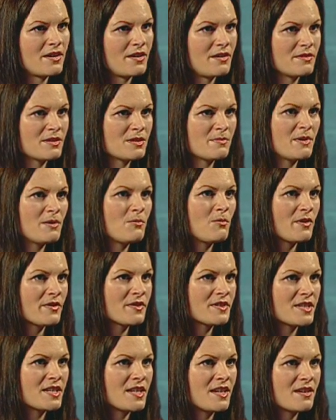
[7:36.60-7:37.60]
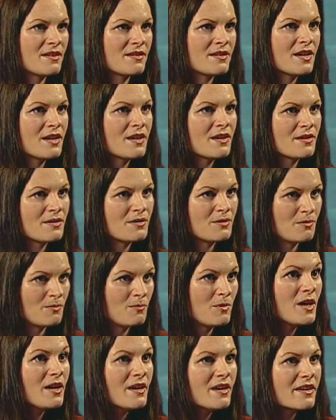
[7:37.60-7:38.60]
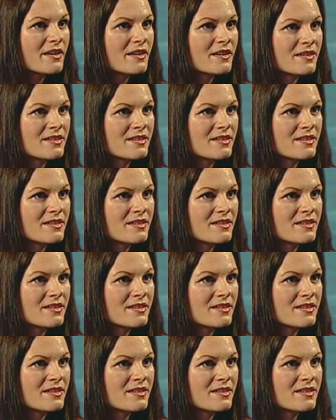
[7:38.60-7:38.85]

they're going to be wanting the work,